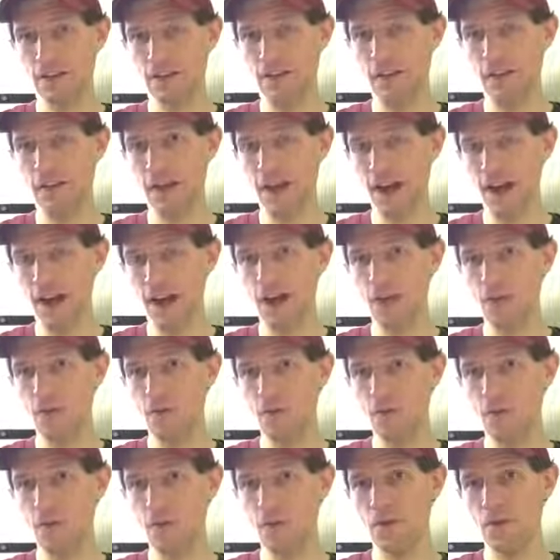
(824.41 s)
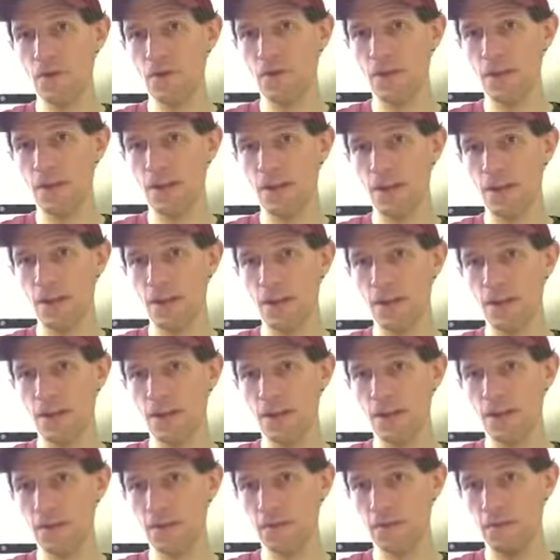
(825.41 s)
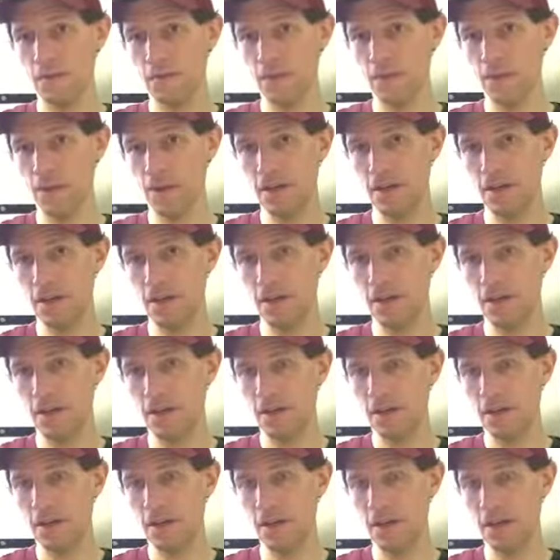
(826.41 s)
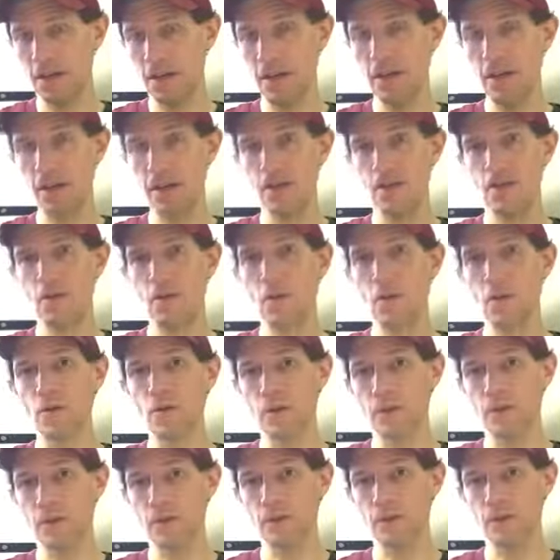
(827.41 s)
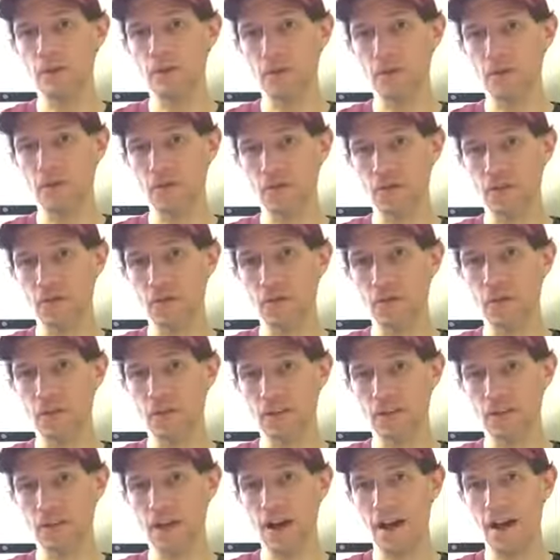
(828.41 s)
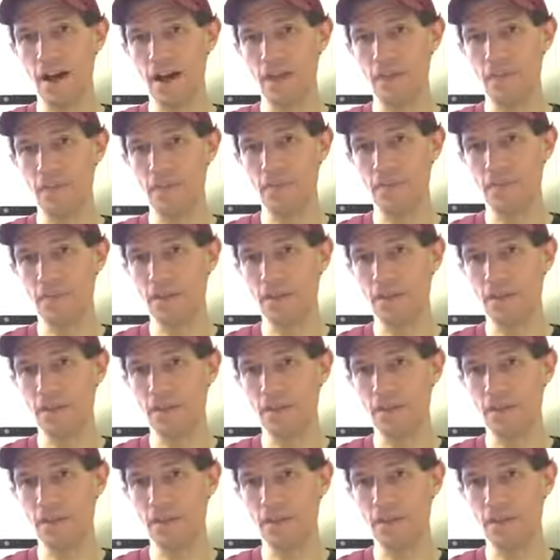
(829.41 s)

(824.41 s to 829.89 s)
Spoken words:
and how it can be in an organism for a long time,